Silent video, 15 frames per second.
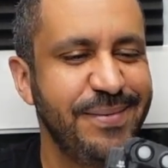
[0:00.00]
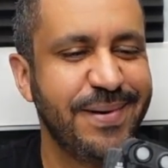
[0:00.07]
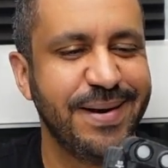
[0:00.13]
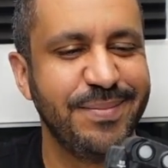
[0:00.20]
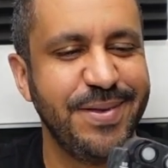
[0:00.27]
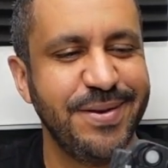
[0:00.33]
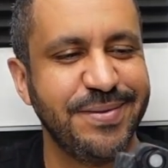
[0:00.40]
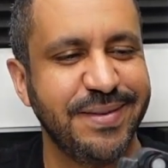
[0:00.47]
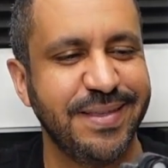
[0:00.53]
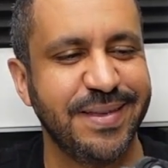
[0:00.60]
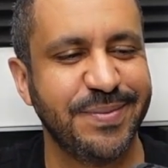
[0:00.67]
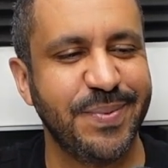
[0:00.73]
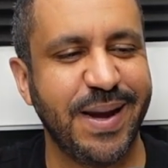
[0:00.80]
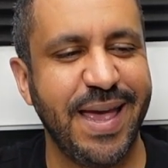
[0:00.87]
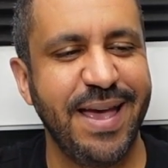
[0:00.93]
when I'm using
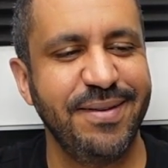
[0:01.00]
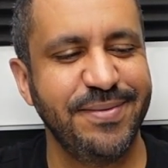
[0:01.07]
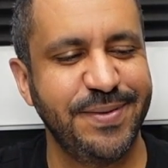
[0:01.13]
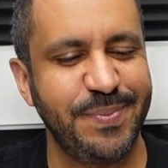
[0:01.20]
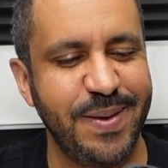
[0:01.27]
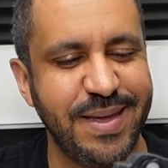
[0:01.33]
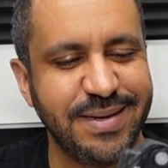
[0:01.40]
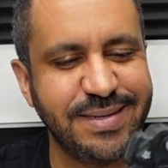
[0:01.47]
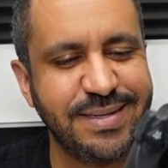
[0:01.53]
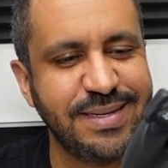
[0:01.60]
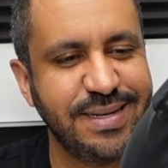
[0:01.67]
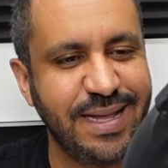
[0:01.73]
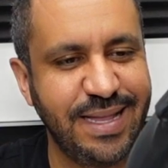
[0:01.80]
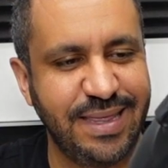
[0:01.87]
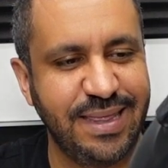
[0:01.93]
this. But I have
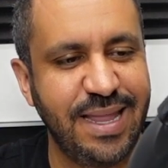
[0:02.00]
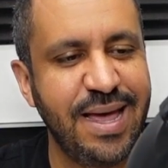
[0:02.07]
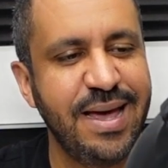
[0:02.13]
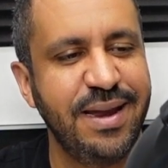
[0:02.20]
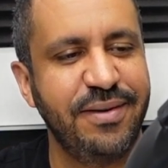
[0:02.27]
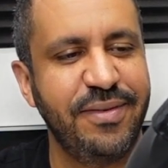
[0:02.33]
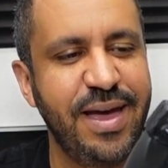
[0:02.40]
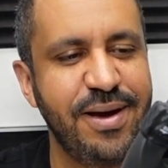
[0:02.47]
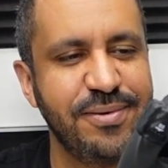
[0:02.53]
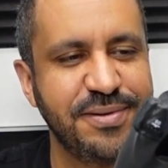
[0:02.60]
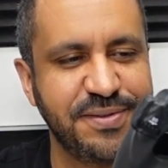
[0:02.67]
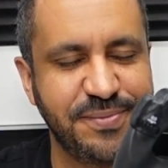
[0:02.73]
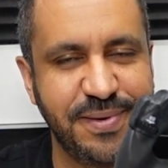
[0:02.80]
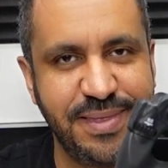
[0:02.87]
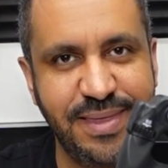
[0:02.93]
spent a lot of
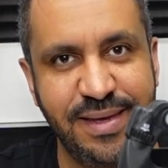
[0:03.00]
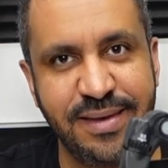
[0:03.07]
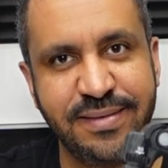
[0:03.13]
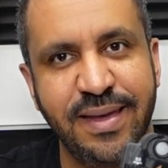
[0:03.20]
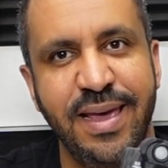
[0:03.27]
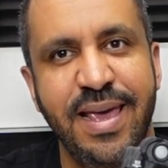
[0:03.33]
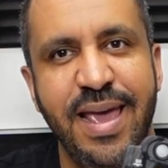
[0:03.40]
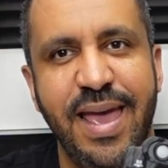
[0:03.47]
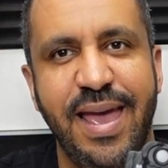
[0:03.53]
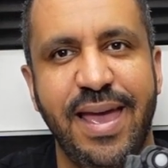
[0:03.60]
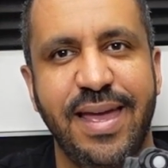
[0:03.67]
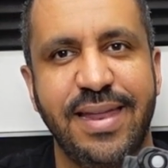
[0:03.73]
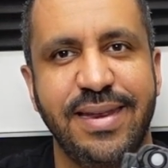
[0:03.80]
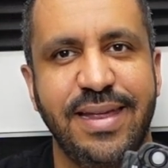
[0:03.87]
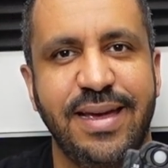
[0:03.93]
hours with this,
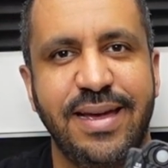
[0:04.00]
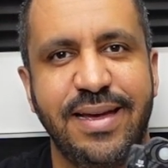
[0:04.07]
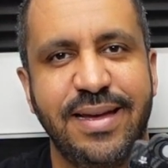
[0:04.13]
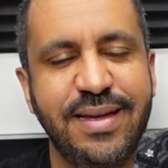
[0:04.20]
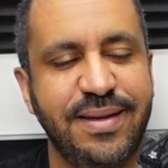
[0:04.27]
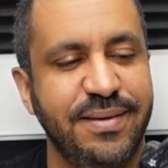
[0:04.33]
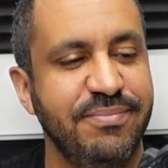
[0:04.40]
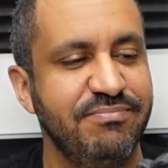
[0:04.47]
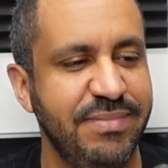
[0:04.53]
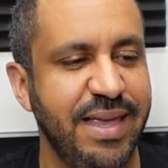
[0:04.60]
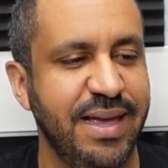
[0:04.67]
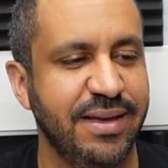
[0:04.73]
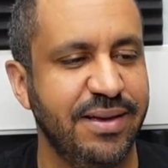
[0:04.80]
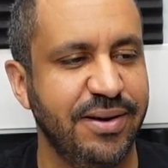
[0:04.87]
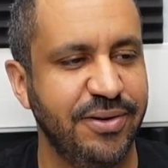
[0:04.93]
and yeah,
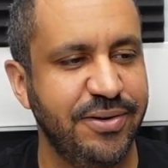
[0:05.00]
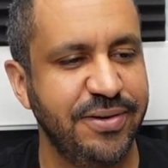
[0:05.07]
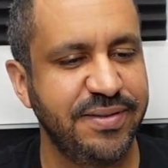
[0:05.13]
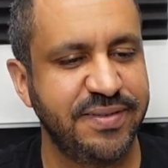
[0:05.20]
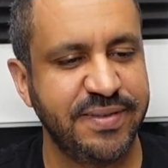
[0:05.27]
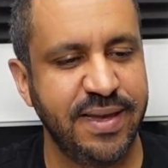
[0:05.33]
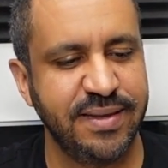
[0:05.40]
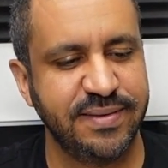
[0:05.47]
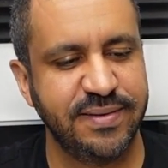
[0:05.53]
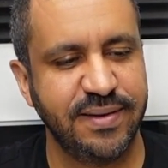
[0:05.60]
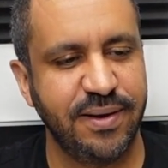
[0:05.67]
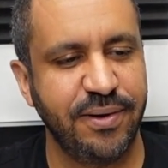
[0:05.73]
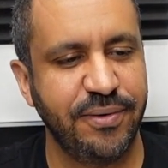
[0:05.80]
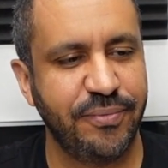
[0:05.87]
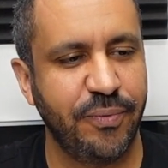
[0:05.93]
I got a good sense
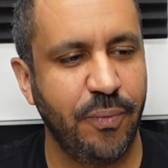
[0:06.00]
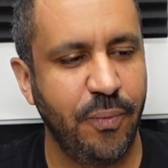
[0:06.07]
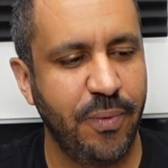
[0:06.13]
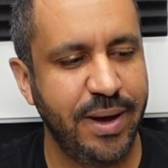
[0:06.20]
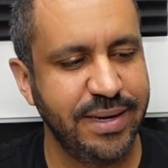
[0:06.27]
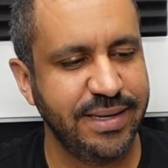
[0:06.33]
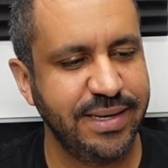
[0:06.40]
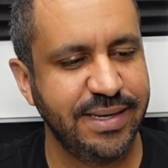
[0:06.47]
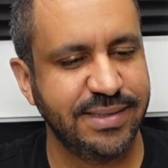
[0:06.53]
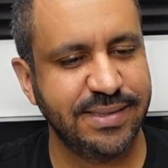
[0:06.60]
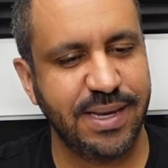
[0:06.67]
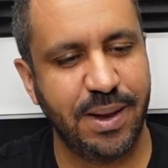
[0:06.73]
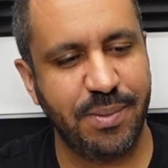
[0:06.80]
of what it's